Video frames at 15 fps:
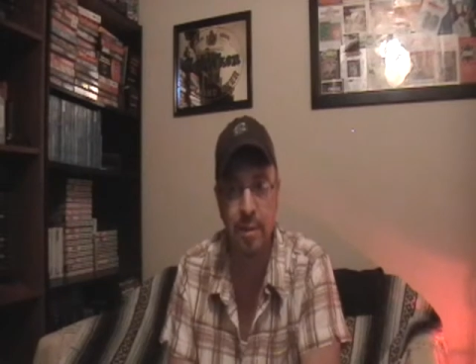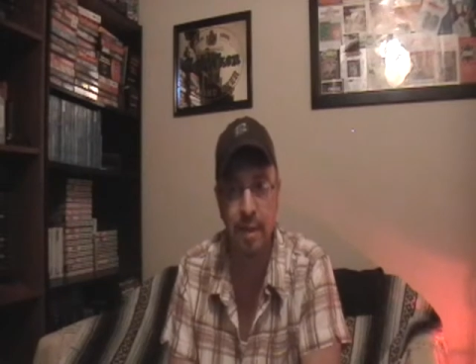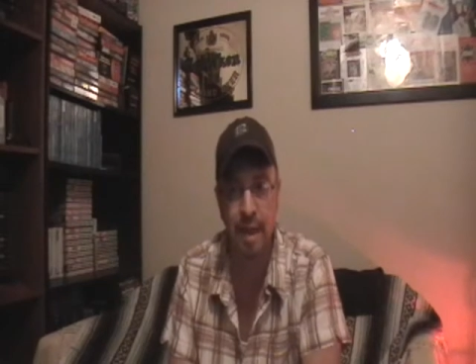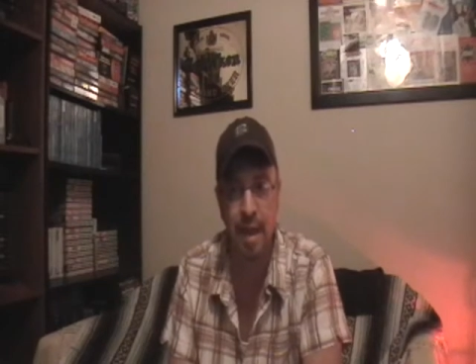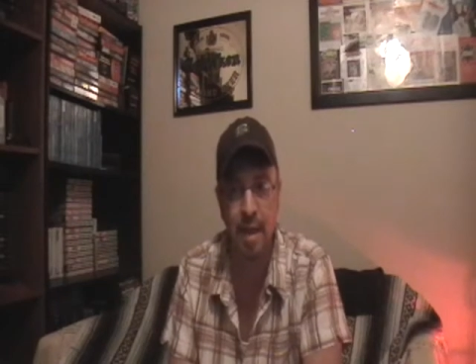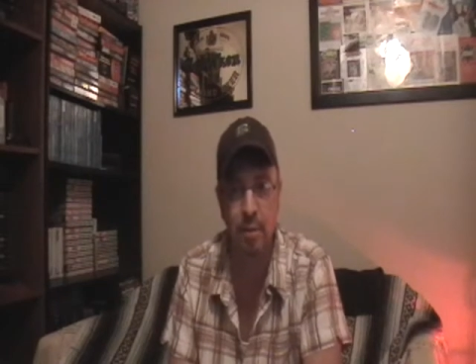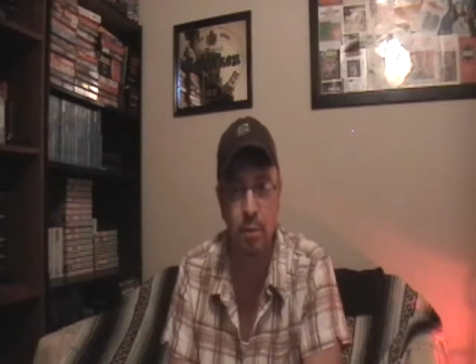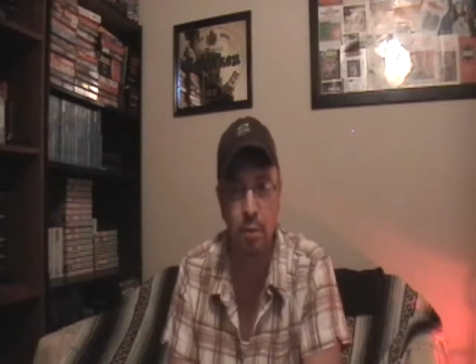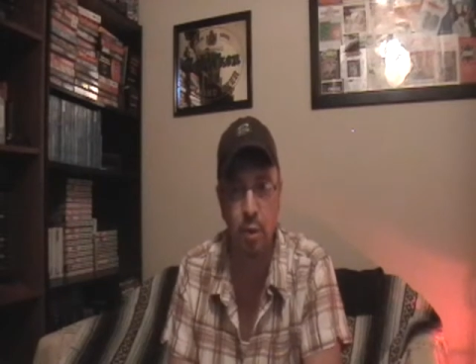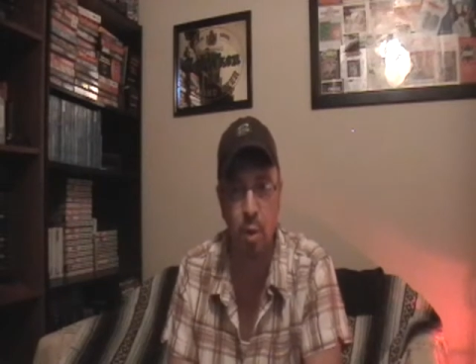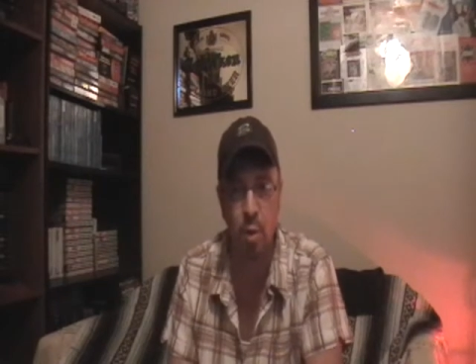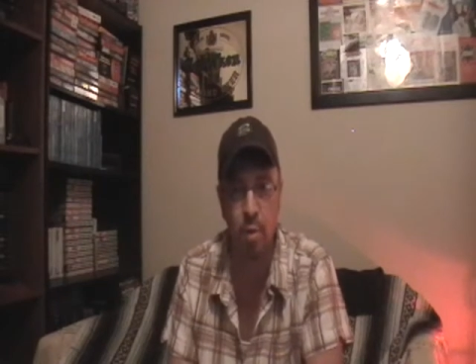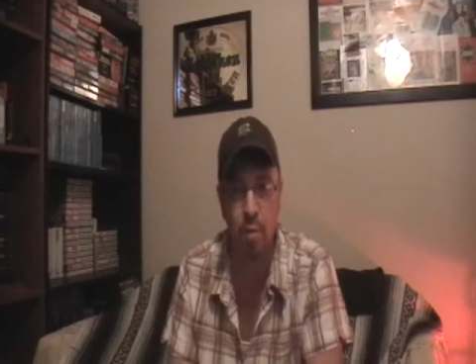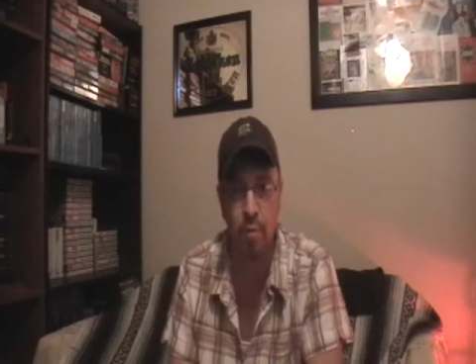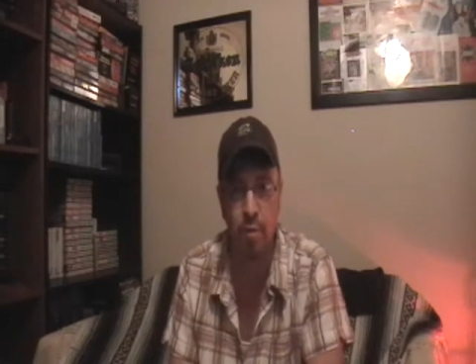of the games are
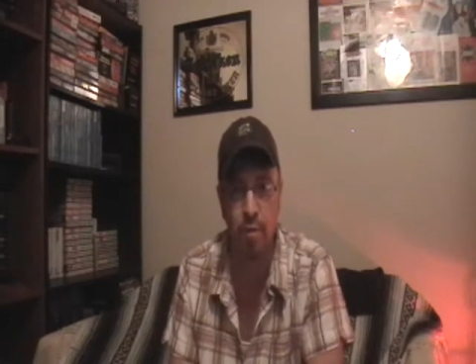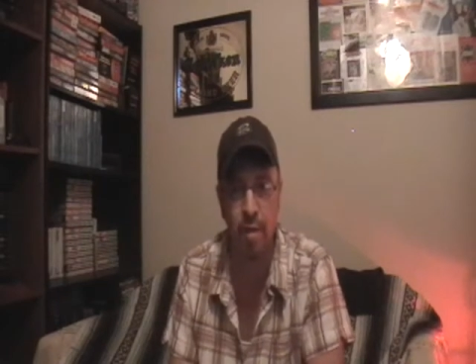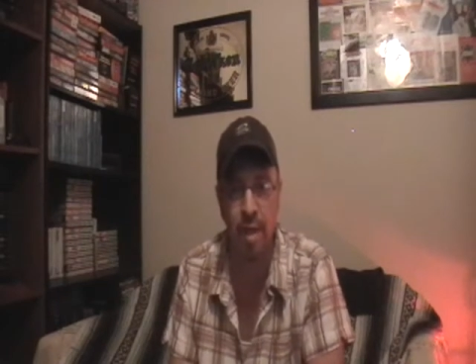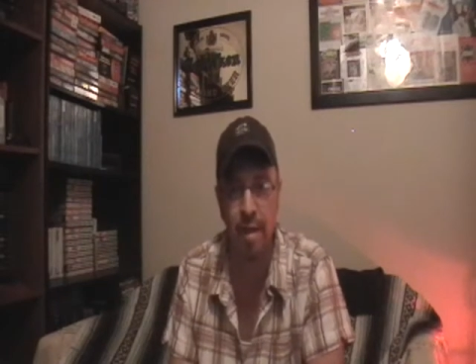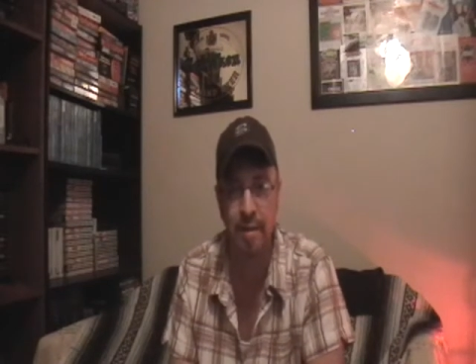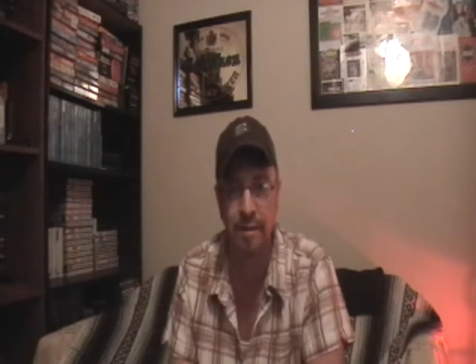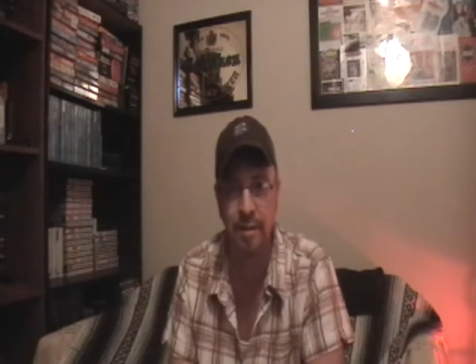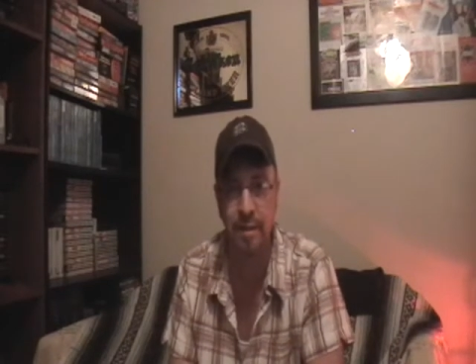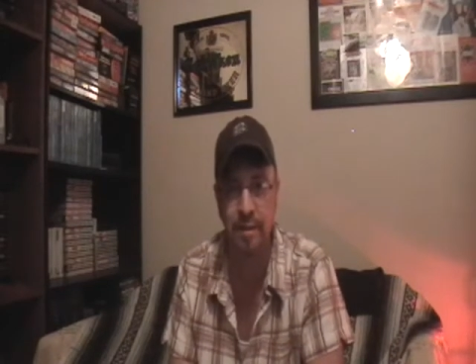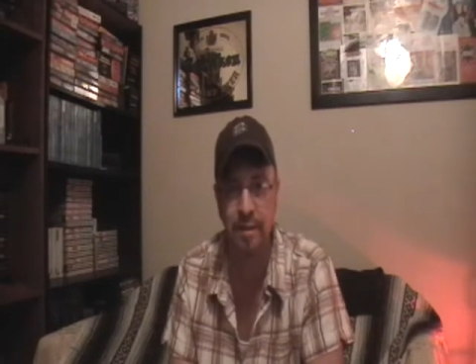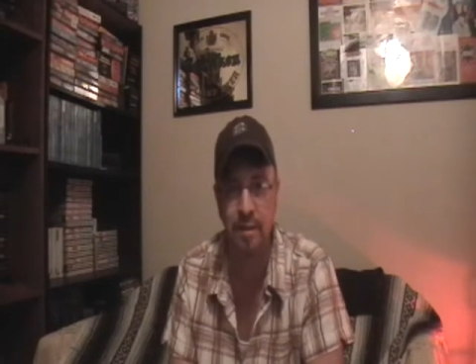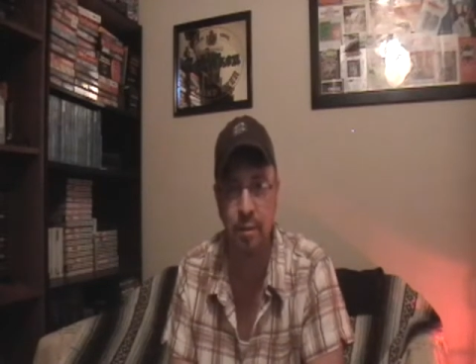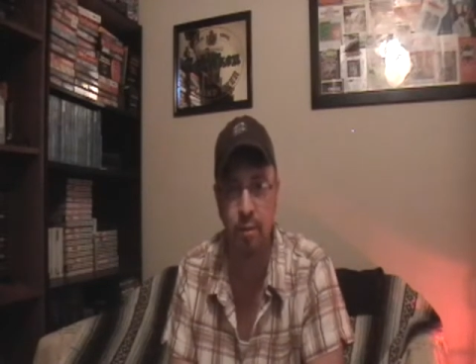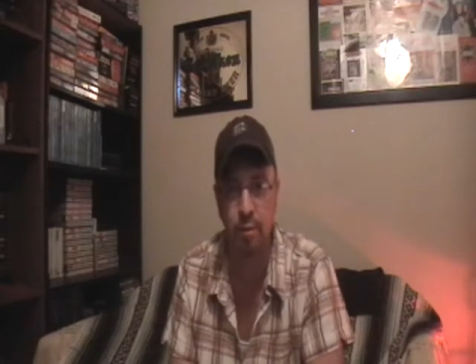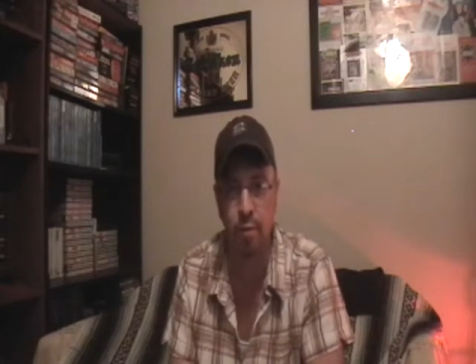going for like
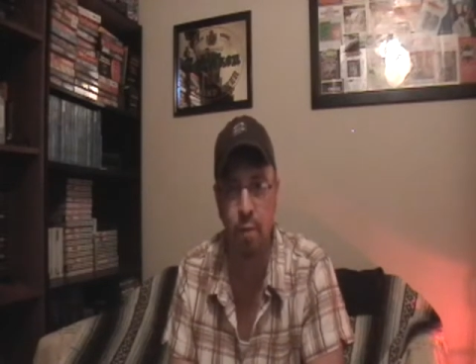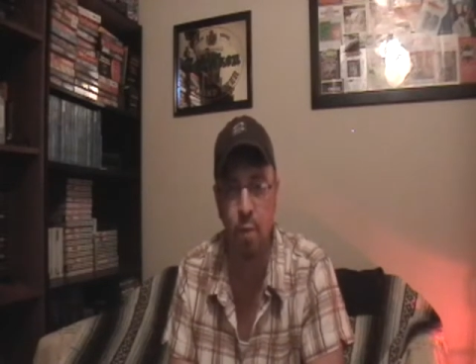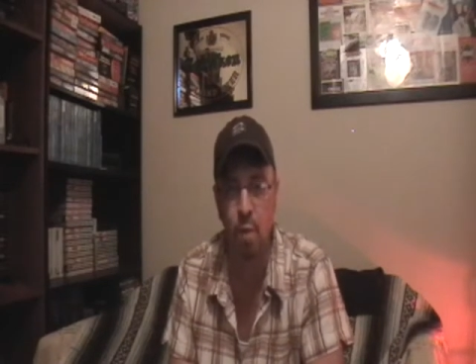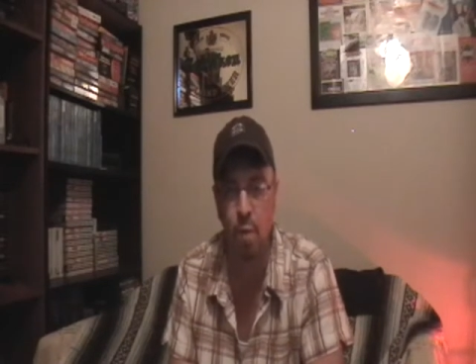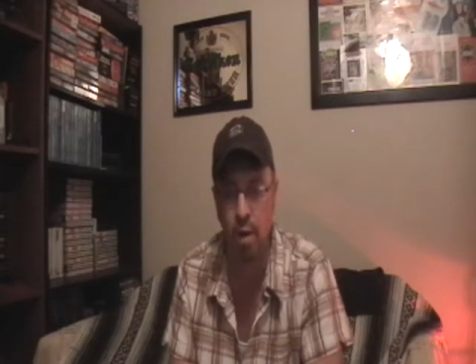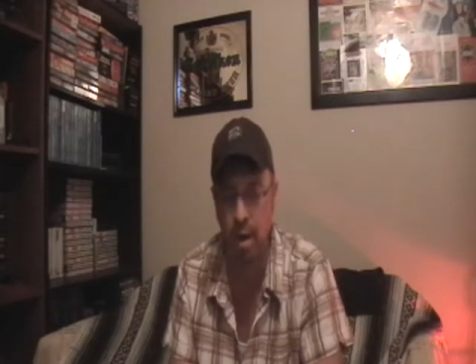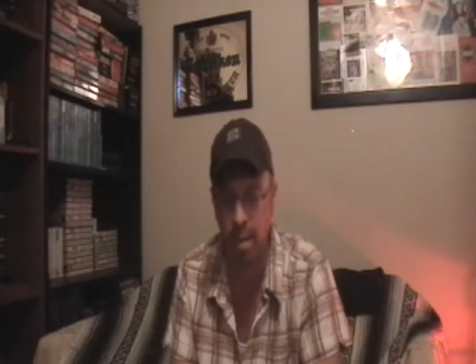$6 to $4.